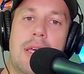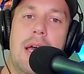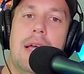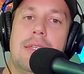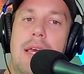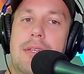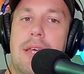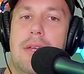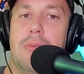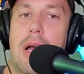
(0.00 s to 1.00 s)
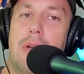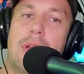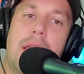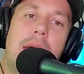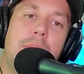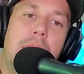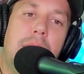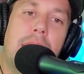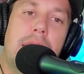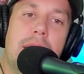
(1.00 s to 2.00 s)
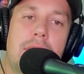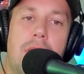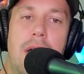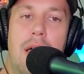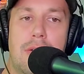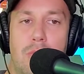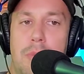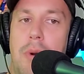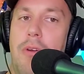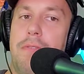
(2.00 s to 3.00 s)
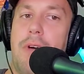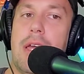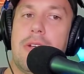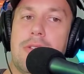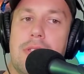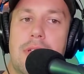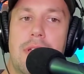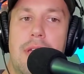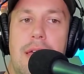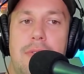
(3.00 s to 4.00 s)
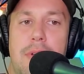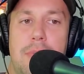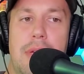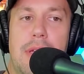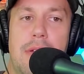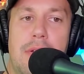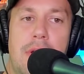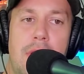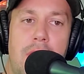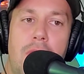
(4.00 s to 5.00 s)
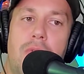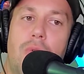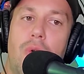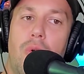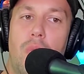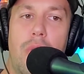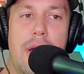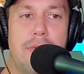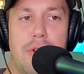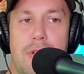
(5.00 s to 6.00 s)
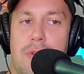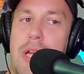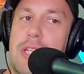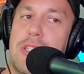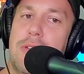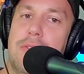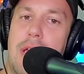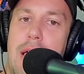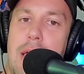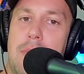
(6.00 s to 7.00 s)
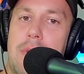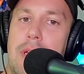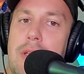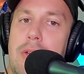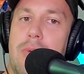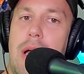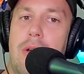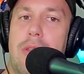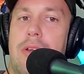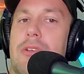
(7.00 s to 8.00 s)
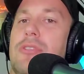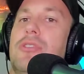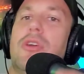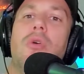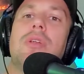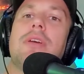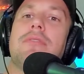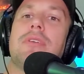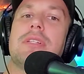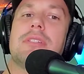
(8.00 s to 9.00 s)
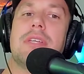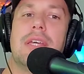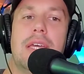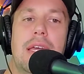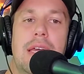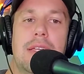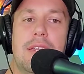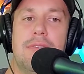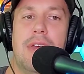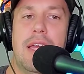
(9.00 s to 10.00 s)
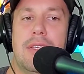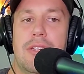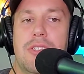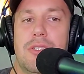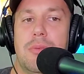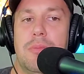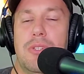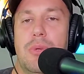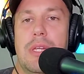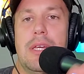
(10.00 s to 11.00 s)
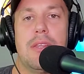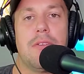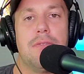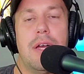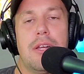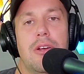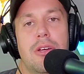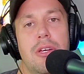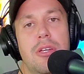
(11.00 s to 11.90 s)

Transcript: A 10-10 round in MMA is when both fighters have competed for whatever duration of time in the round, and there is no difference in advantage between either fighter.